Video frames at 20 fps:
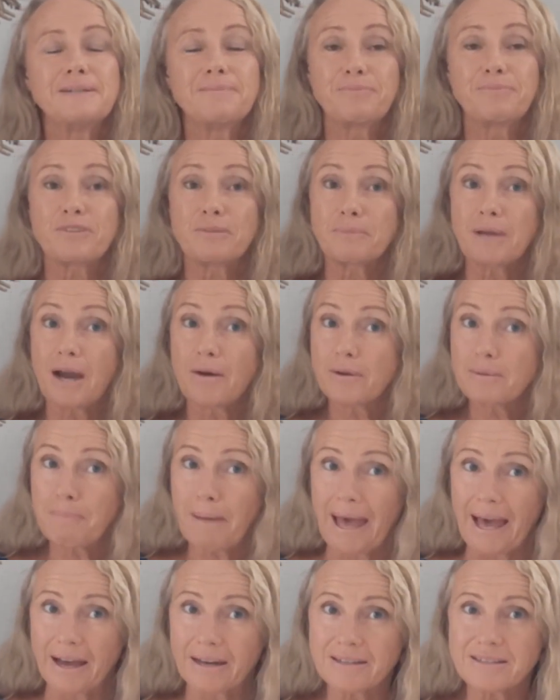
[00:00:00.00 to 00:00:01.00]
some curry
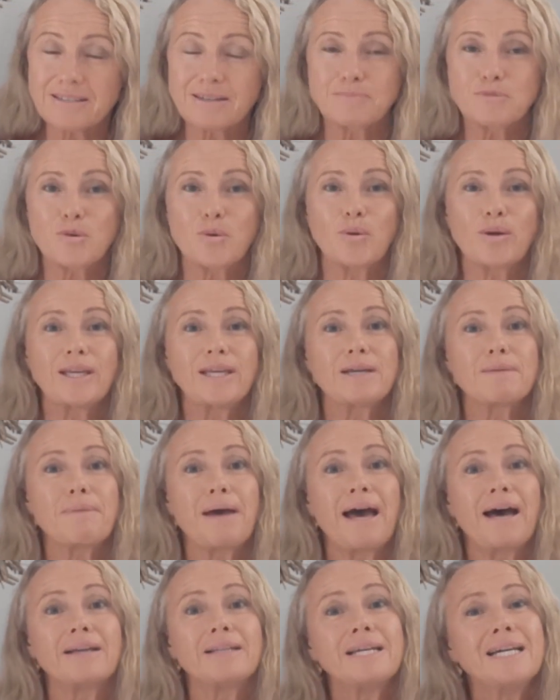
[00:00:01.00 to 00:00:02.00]
powders I'm talking
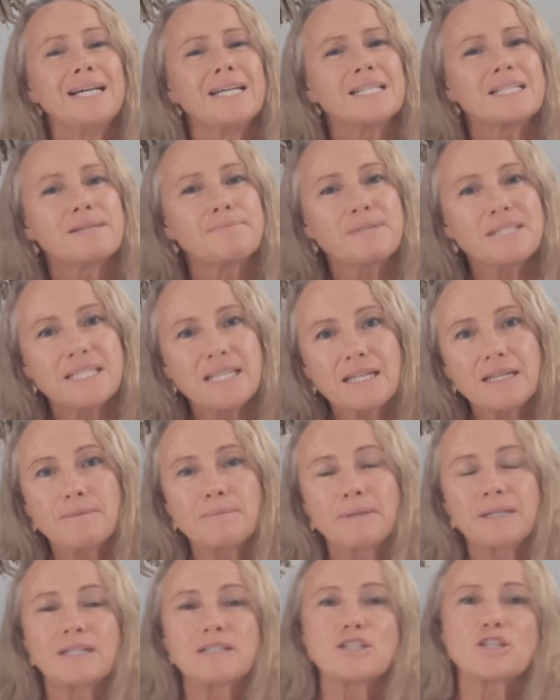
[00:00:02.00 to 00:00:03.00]
about, some
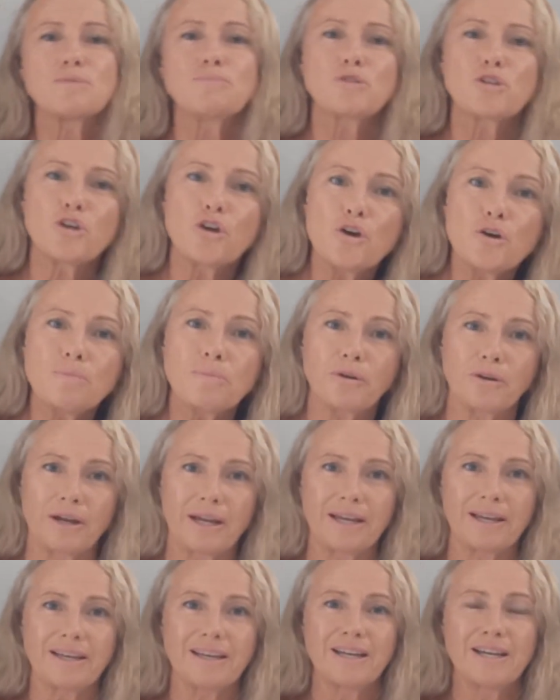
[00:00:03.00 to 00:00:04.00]
cinnamon and some
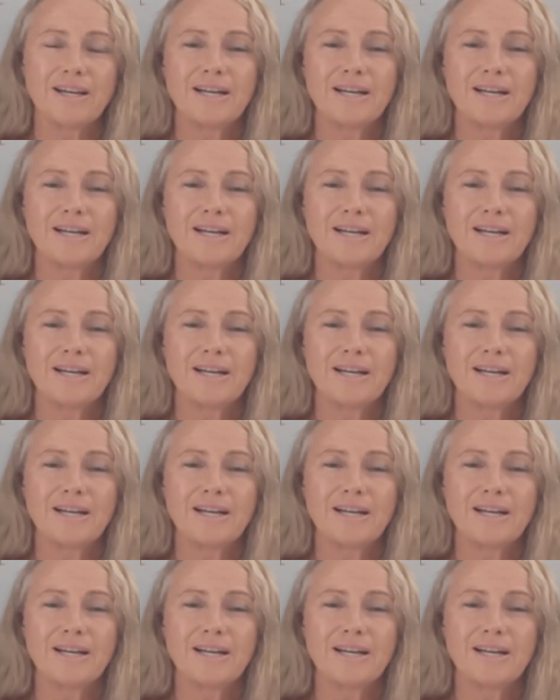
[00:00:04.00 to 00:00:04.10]
turmeric,